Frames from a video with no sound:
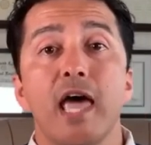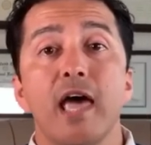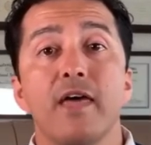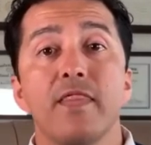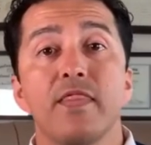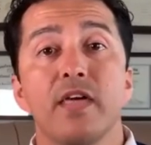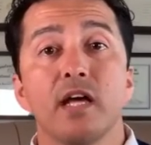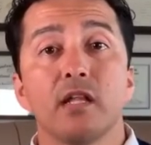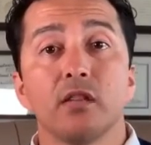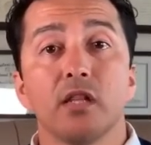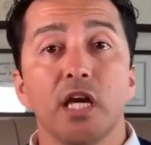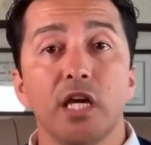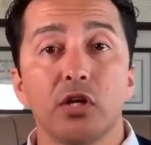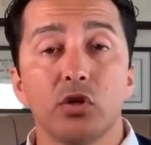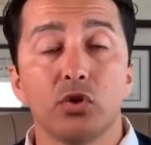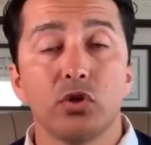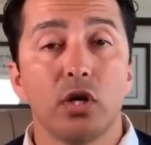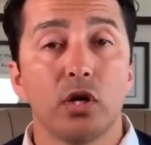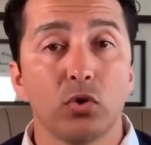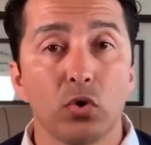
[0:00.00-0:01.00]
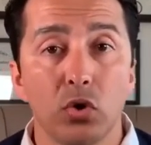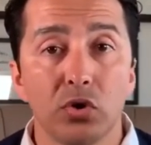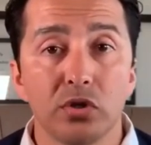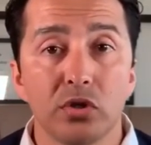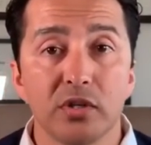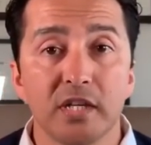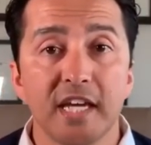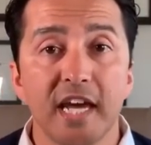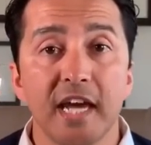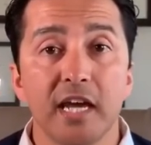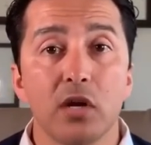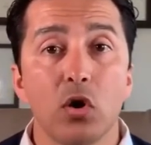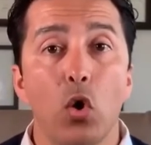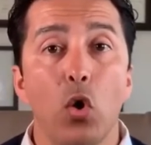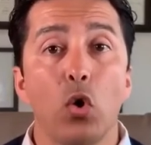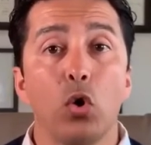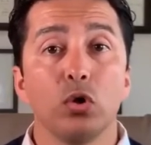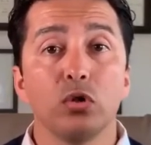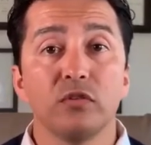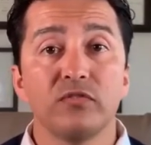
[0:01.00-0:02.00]
and then later you're going to gain
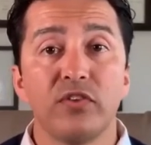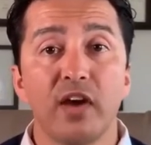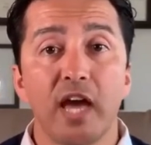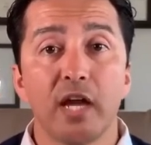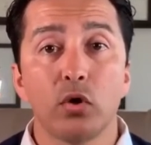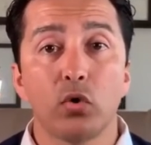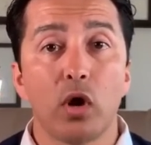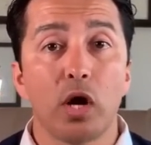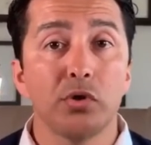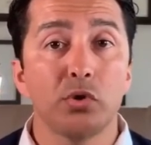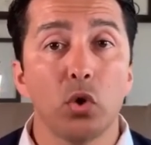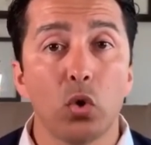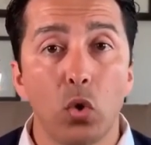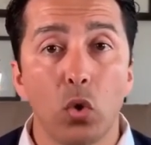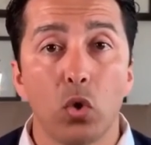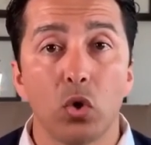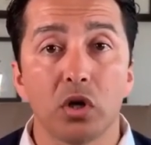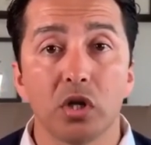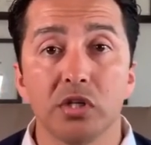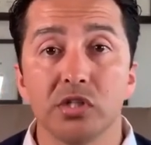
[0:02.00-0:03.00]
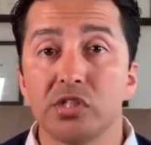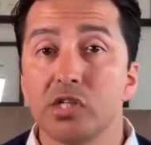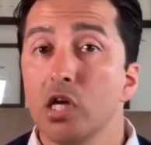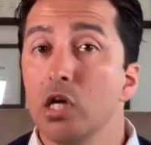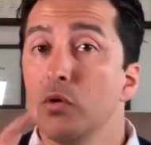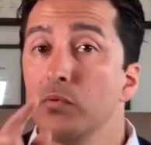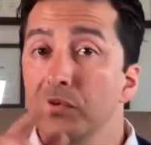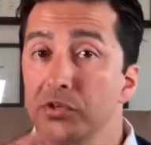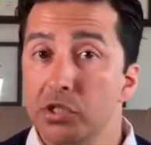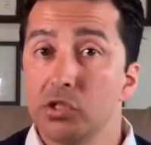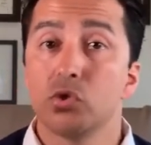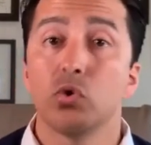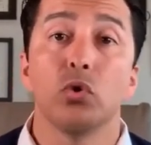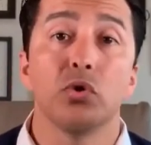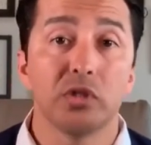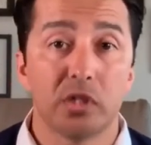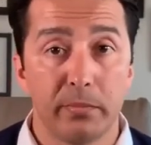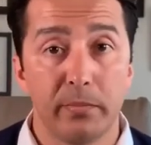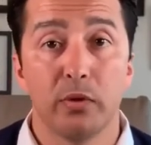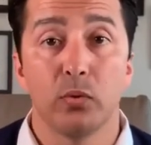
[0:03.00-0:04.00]
all the fat around your organs, which is
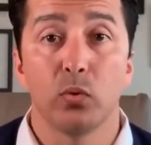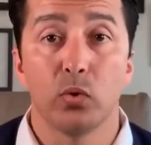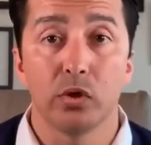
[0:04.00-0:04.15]
going to be